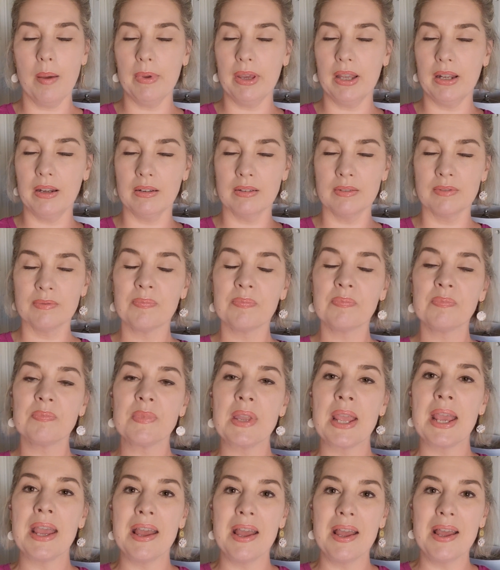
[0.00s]
I mean,
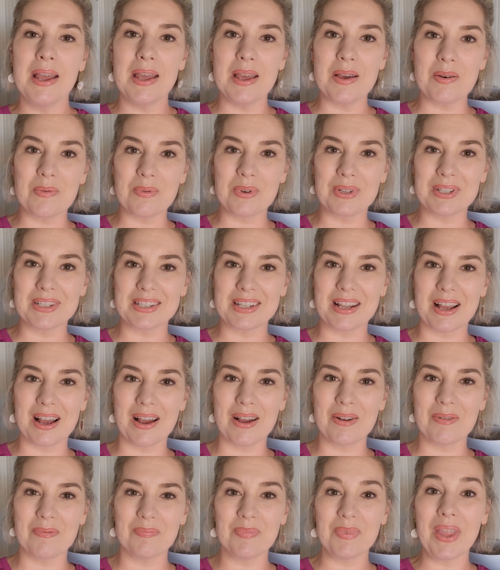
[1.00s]
it was,
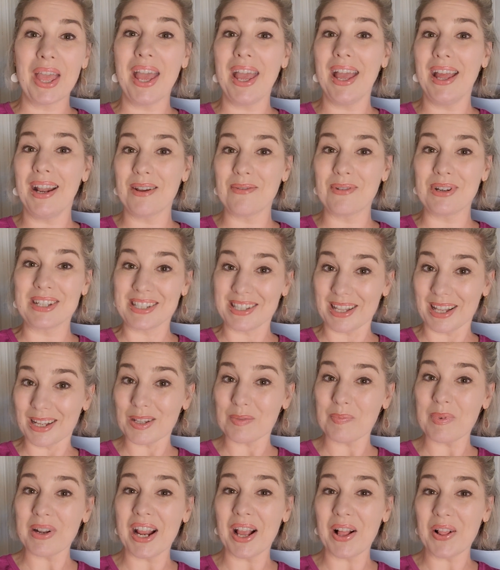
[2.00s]
uh, anyways,
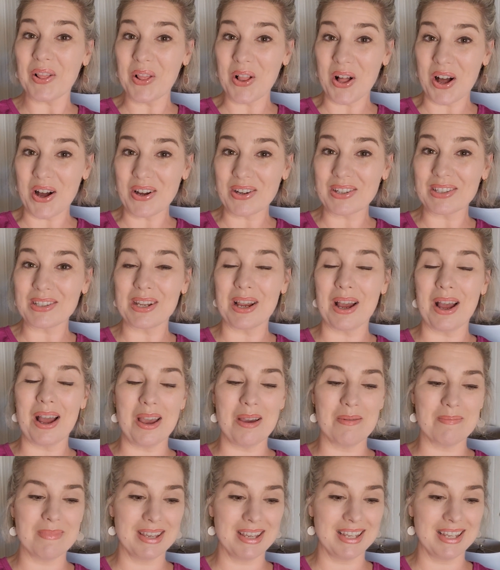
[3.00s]
that's been a long time.